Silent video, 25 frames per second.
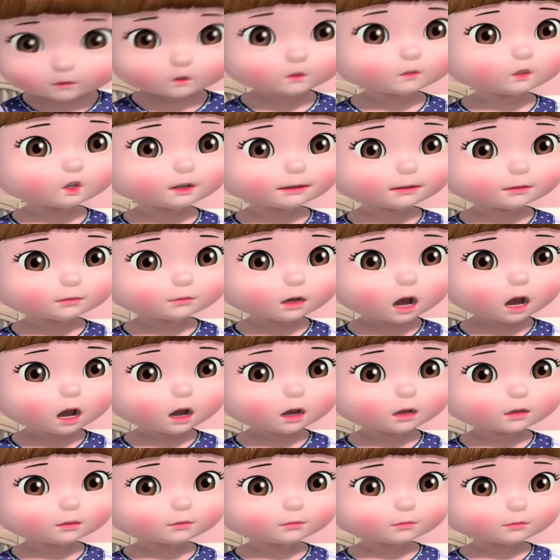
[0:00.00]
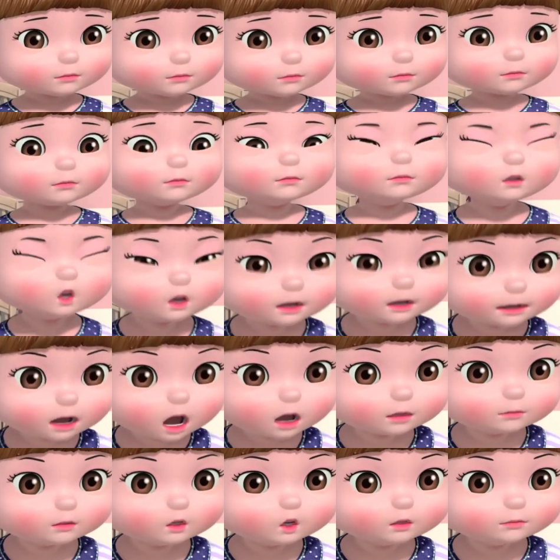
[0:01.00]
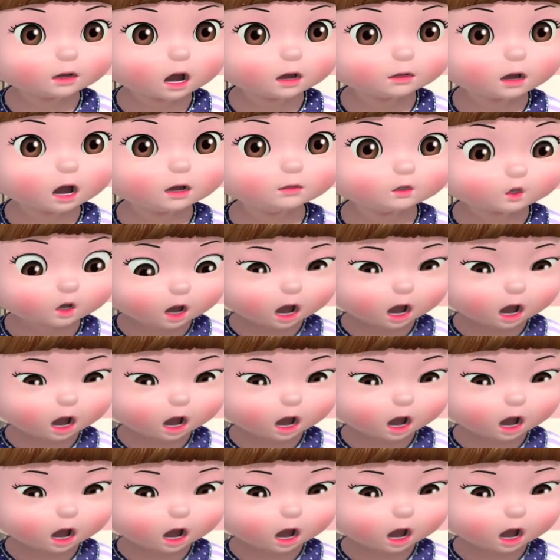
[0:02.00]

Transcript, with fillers: How about this? We solve it like a